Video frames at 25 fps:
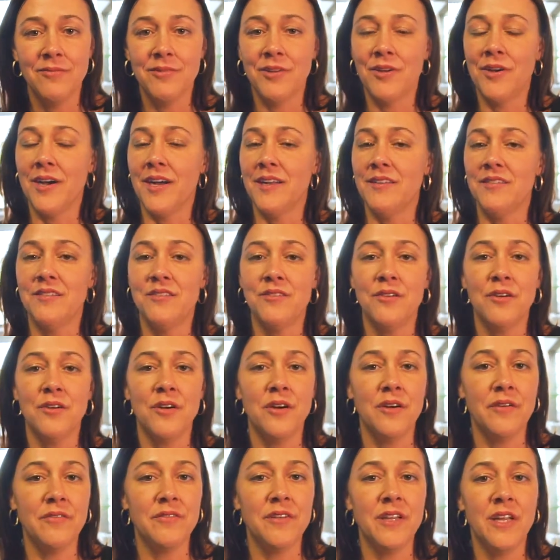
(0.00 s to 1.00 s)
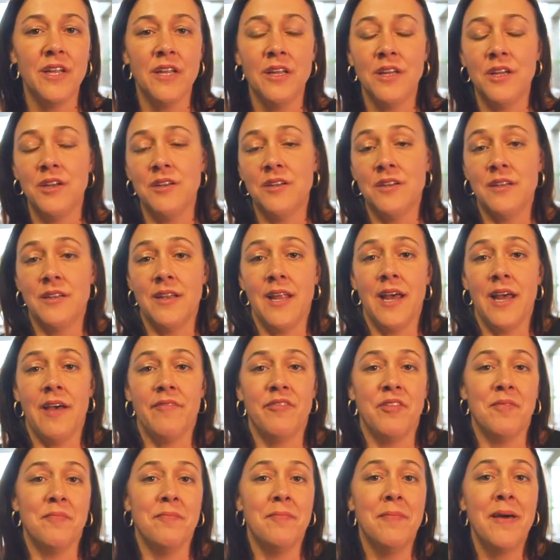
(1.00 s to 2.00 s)
You got served, you didn't
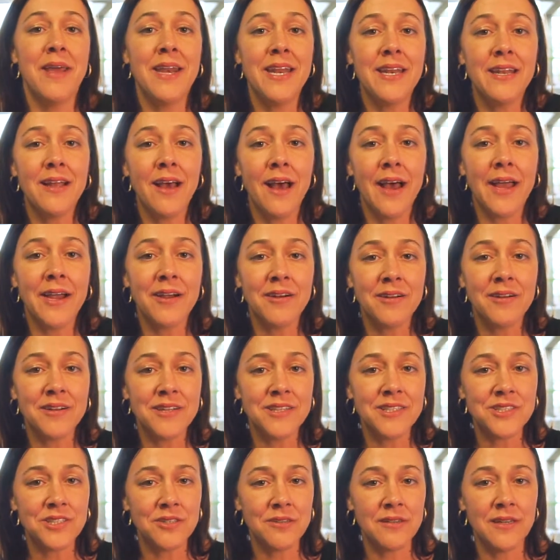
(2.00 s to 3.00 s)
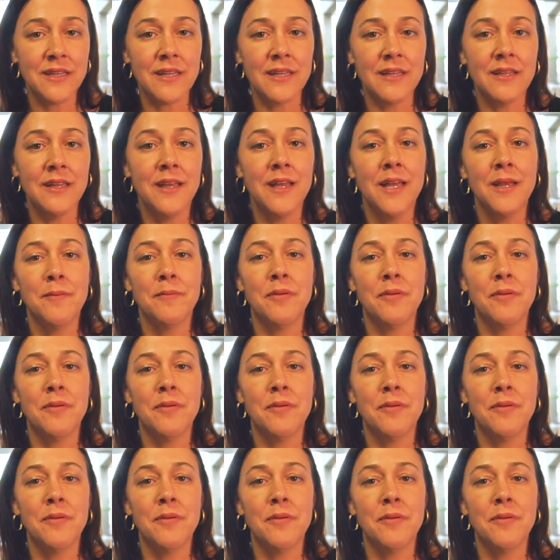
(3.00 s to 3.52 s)
have the money to hire an attorney,